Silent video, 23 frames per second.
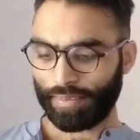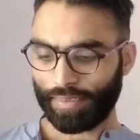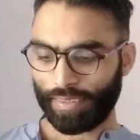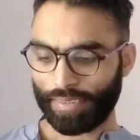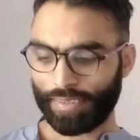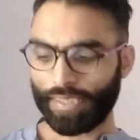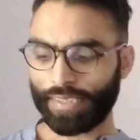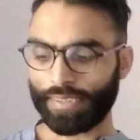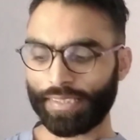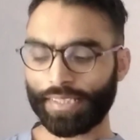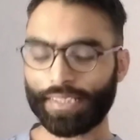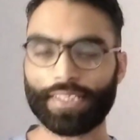
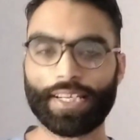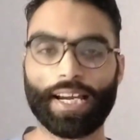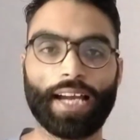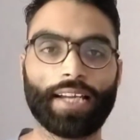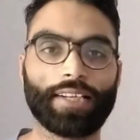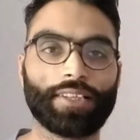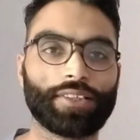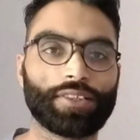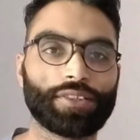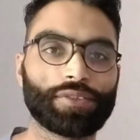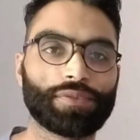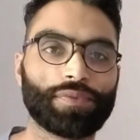This is the
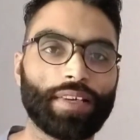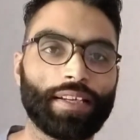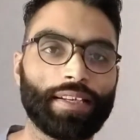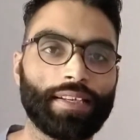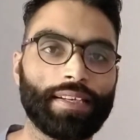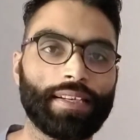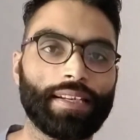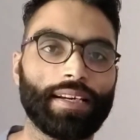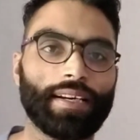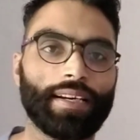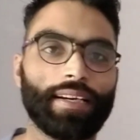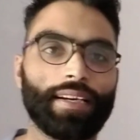dialogue
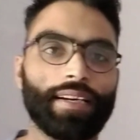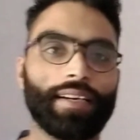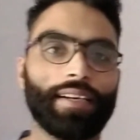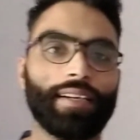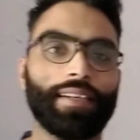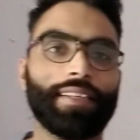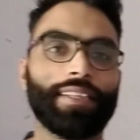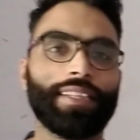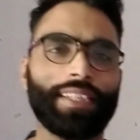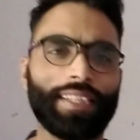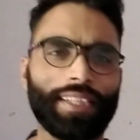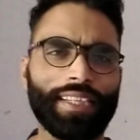when
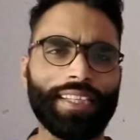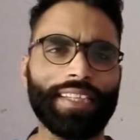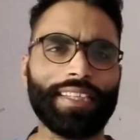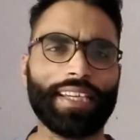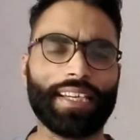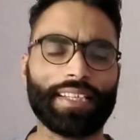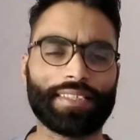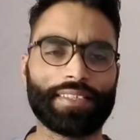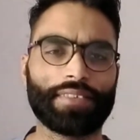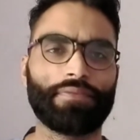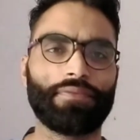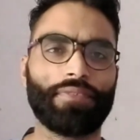he
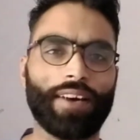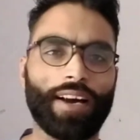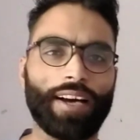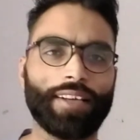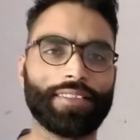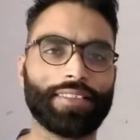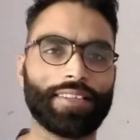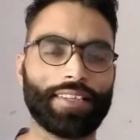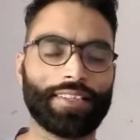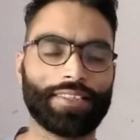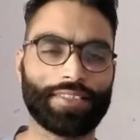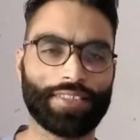as a
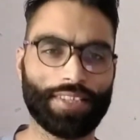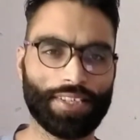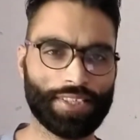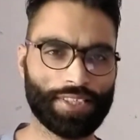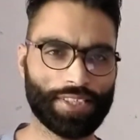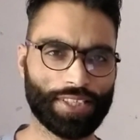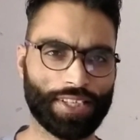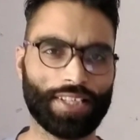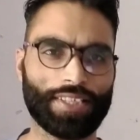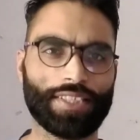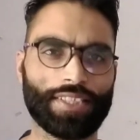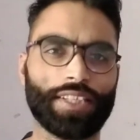father is
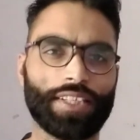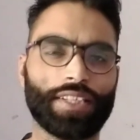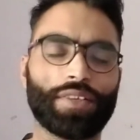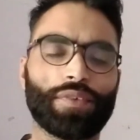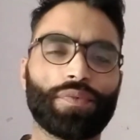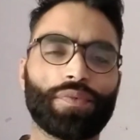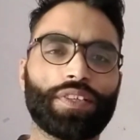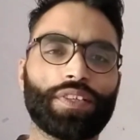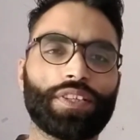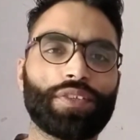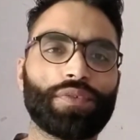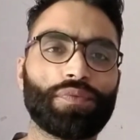discussing
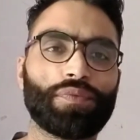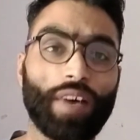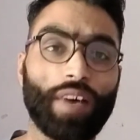with